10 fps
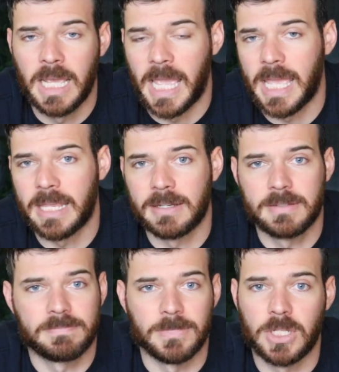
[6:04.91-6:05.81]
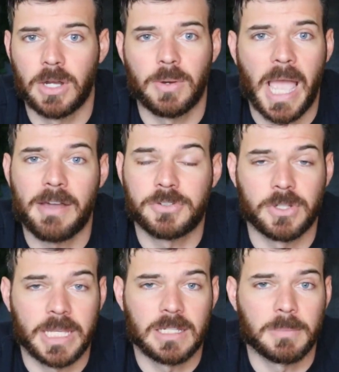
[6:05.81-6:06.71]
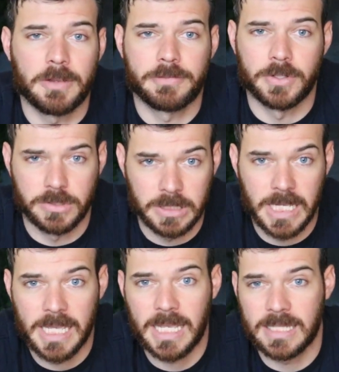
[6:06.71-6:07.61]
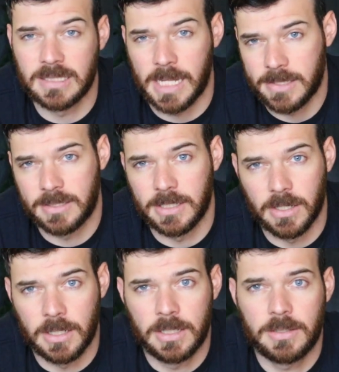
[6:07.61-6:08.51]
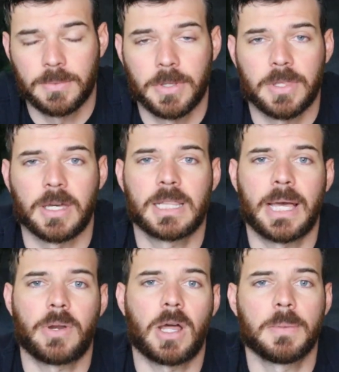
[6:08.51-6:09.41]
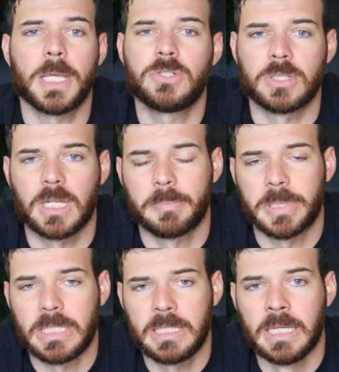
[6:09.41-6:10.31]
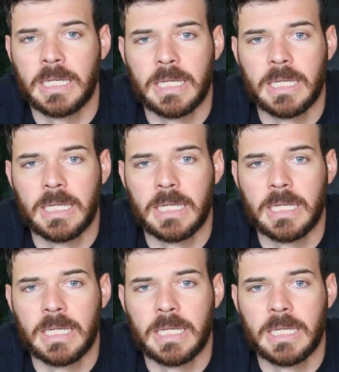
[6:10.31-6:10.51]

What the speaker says: And, after landing my first gig as an SDR with a cloud automation company,